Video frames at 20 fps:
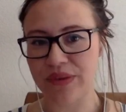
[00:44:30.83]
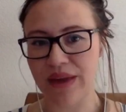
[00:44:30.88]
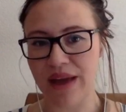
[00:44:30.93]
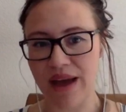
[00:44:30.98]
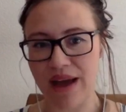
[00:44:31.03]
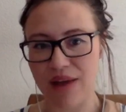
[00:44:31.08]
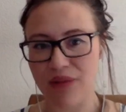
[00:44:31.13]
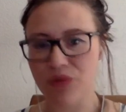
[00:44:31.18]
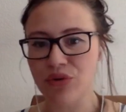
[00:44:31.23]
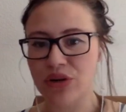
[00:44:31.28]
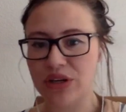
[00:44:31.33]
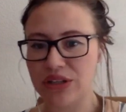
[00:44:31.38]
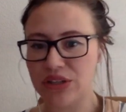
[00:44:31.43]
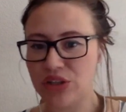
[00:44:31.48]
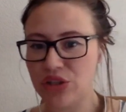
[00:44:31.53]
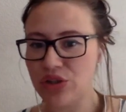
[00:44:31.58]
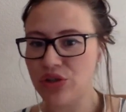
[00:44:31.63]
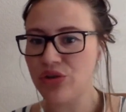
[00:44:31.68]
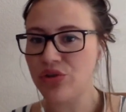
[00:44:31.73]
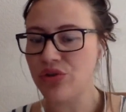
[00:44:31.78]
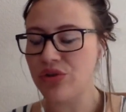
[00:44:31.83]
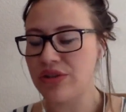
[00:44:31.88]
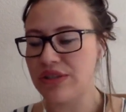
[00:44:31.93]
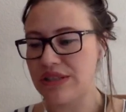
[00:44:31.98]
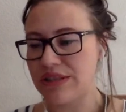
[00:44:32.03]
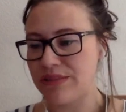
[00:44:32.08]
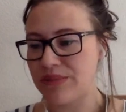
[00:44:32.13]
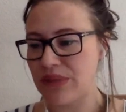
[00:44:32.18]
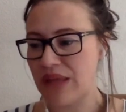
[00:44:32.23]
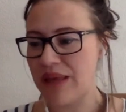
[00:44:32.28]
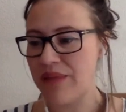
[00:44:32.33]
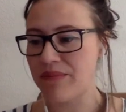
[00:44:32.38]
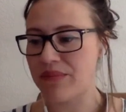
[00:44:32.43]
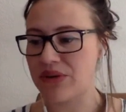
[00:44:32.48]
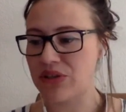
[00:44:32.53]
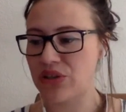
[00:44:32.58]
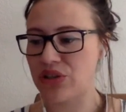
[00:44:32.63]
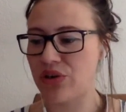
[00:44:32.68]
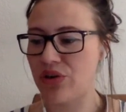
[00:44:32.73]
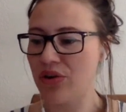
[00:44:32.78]
Yeah, we'll continue in
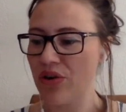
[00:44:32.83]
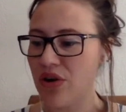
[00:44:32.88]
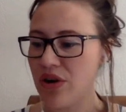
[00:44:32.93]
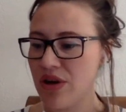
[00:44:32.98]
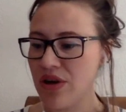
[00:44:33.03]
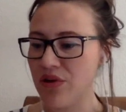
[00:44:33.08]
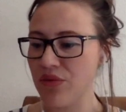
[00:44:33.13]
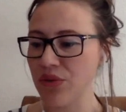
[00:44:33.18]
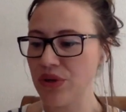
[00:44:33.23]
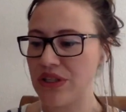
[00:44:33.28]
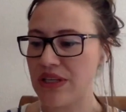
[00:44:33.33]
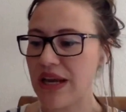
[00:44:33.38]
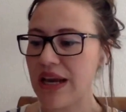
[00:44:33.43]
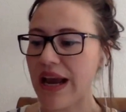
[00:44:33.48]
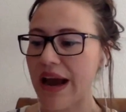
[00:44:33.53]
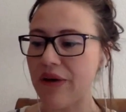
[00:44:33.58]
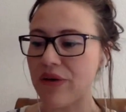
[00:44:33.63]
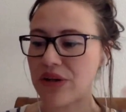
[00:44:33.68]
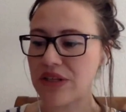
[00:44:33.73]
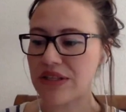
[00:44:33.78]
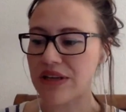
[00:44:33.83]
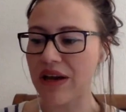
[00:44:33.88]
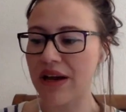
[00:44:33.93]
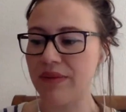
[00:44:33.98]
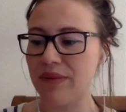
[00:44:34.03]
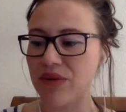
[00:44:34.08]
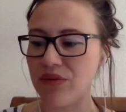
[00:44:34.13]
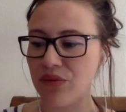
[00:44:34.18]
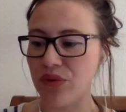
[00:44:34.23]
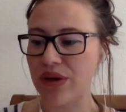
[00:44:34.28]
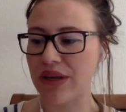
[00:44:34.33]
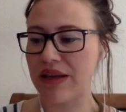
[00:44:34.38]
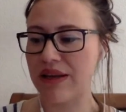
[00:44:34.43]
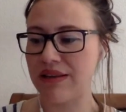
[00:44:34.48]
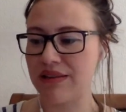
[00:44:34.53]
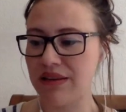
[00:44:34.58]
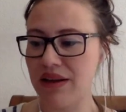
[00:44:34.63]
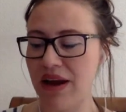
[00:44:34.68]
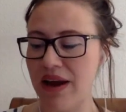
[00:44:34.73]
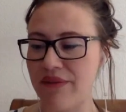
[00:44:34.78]
September. So we take our time and we can
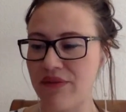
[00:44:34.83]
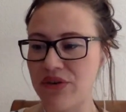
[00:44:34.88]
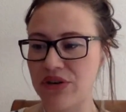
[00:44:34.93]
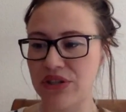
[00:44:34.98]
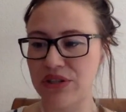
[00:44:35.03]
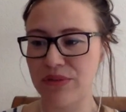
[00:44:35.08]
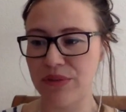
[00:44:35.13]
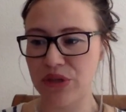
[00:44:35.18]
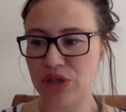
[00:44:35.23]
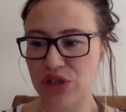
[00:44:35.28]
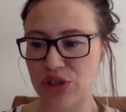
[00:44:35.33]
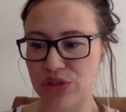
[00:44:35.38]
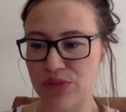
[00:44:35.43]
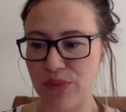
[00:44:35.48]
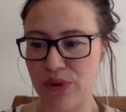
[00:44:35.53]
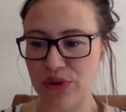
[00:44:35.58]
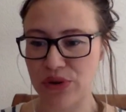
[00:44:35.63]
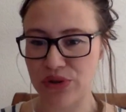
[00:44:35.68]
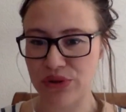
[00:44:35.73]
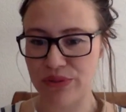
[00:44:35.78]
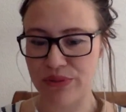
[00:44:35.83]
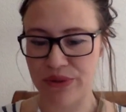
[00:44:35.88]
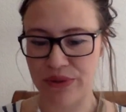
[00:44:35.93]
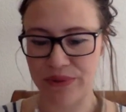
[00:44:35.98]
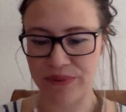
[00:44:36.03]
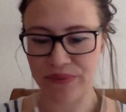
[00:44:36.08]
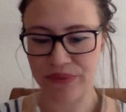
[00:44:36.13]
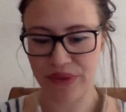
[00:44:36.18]
cover as much as possible.